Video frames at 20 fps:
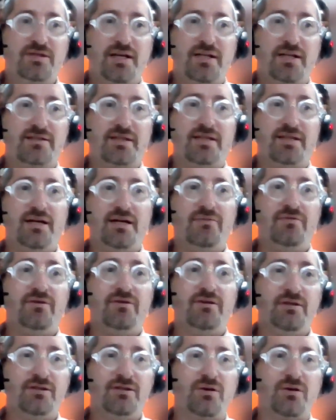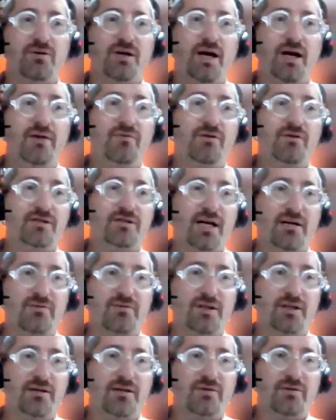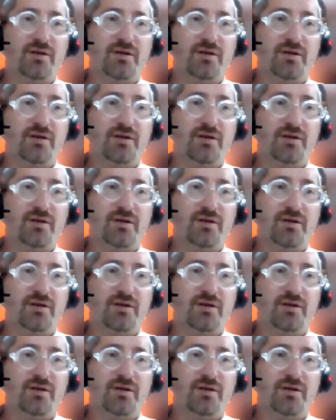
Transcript: said it's a gift, so Ephron kind of